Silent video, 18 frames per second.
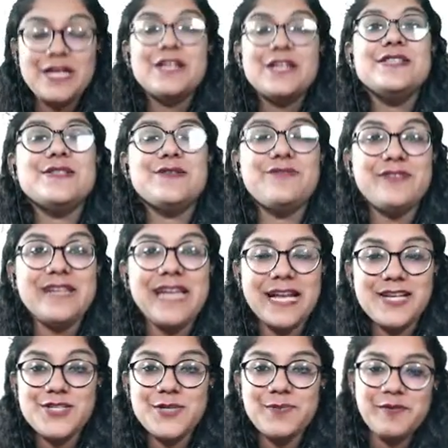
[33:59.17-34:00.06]
So
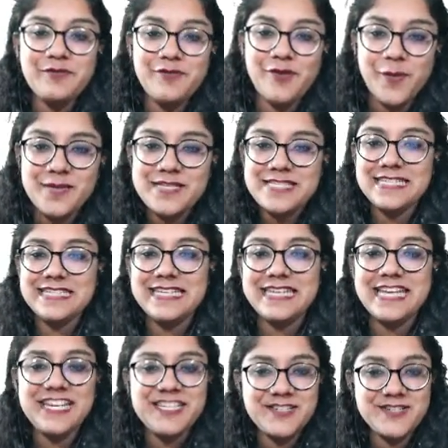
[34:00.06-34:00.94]
financial performance
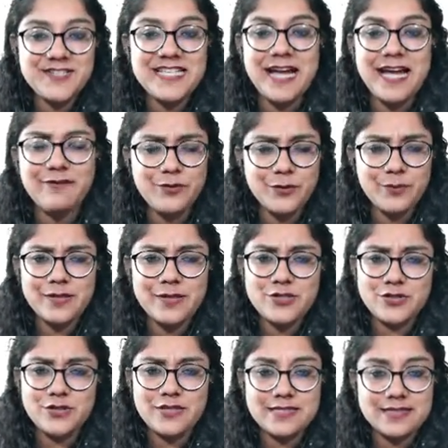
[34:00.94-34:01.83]
indicators have to measure the